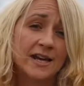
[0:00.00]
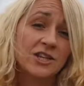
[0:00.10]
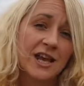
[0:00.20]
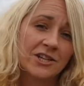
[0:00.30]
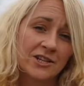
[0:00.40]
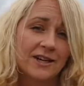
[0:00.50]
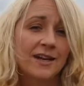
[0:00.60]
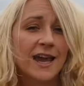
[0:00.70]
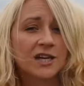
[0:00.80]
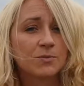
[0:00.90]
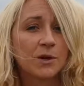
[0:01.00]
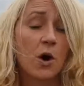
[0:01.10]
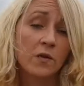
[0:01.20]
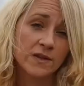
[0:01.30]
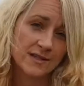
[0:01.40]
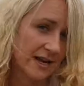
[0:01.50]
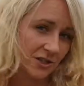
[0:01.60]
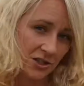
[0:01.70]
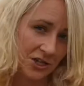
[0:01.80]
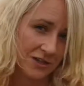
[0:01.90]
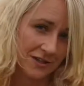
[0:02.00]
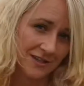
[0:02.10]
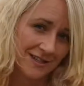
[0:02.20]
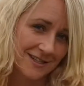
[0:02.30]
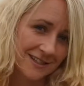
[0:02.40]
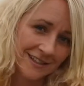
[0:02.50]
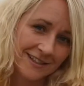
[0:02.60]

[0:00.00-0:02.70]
education and engagement on the sand dunes.